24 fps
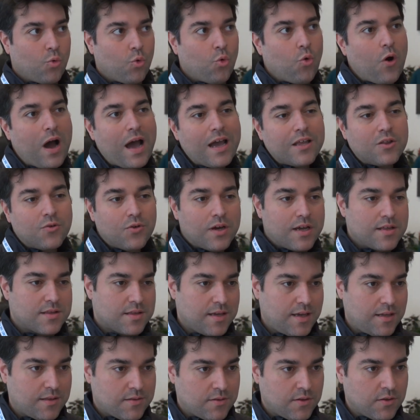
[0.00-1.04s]
why do I
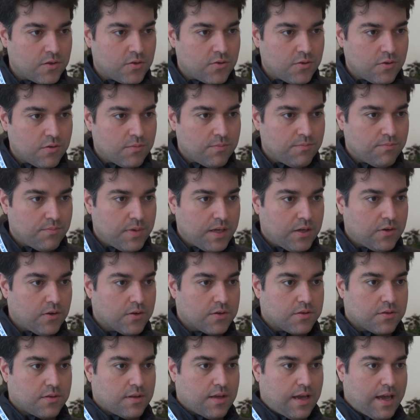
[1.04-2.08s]
say it's not true?
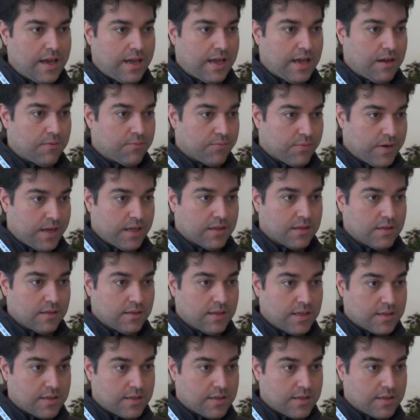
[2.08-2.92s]
Because I have read